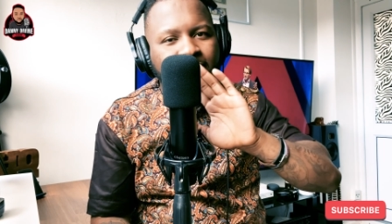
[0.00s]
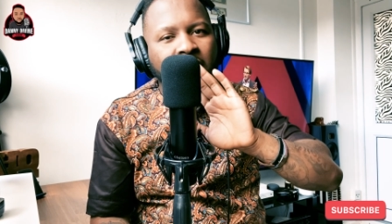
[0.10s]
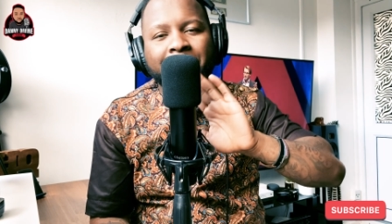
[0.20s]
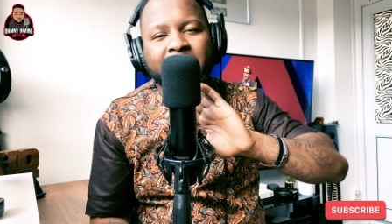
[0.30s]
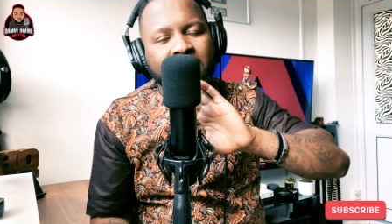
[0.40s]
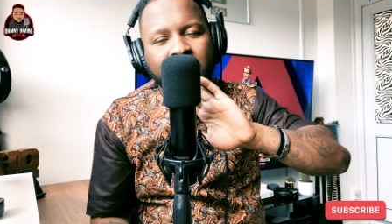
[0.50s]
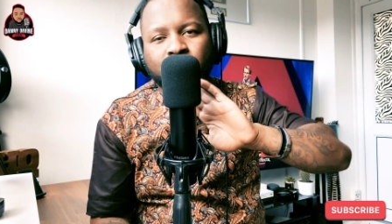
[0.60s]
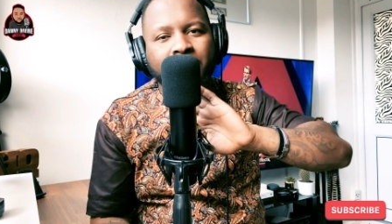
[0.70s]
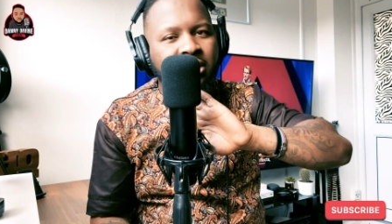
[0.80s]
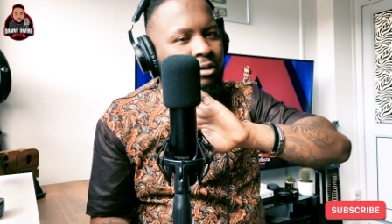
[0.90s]
I mean, this
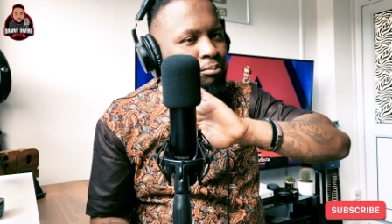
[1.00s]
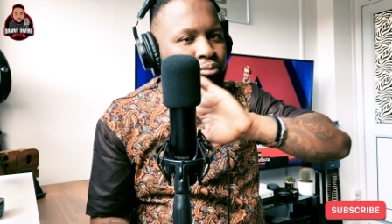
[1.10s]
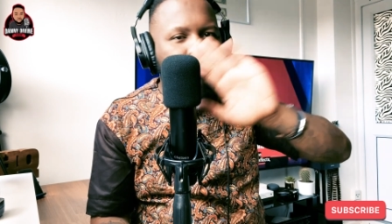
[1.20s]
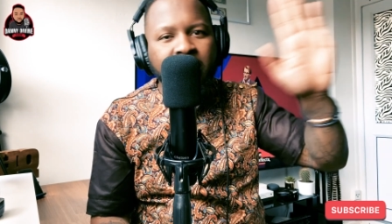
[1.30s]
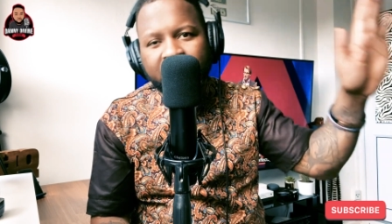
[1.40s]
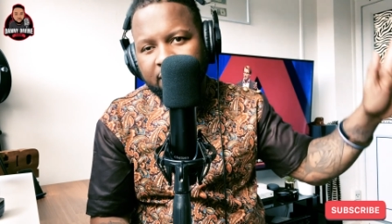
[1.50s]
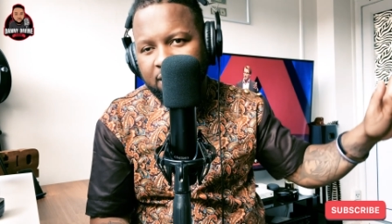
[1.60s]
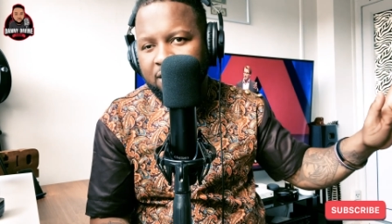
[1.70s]
woman is brilliant.